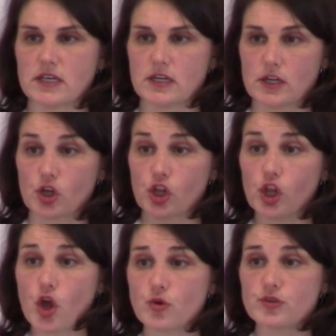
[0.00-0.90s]
in a
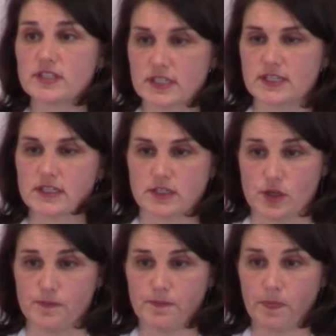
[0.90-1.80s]
closed
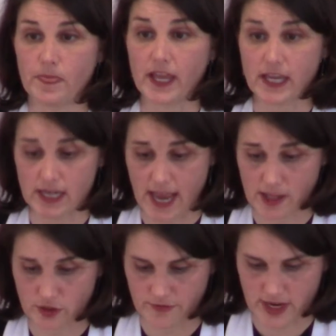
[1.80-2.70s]
system like an
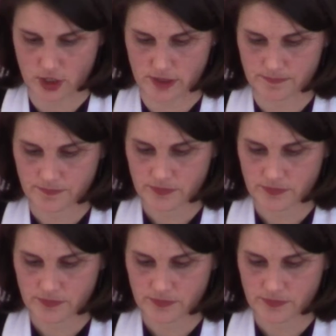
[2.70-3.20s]
elevator.